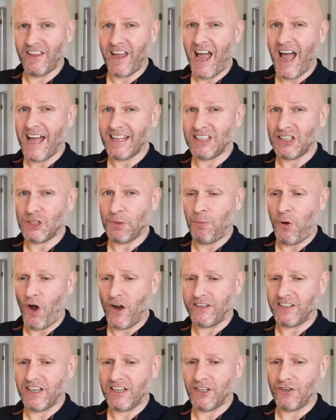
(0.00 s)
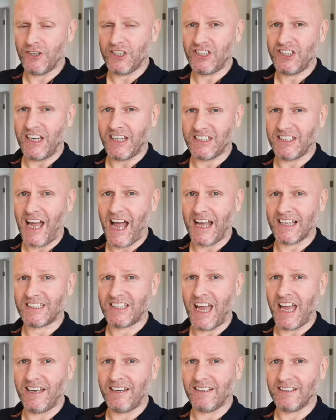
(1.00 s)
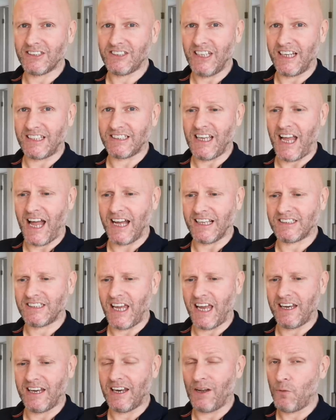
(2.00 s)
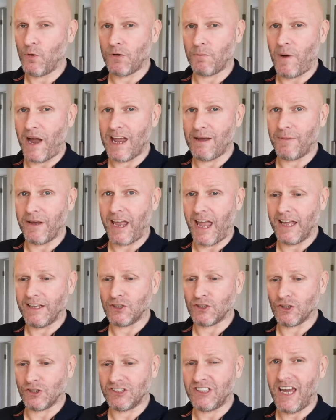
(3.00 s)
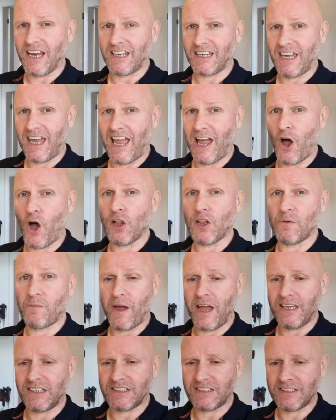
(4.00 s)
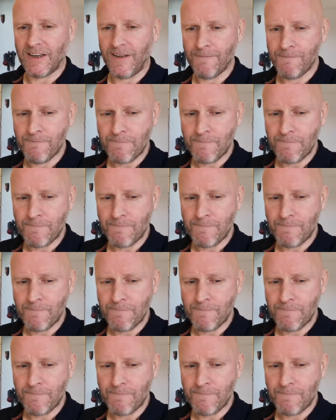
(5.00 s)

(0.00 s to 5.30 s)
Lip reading: They are disappointing. They're a 6 out of 10. A 6 out of 10, and I wouldn't buy them again. So take care. All the best.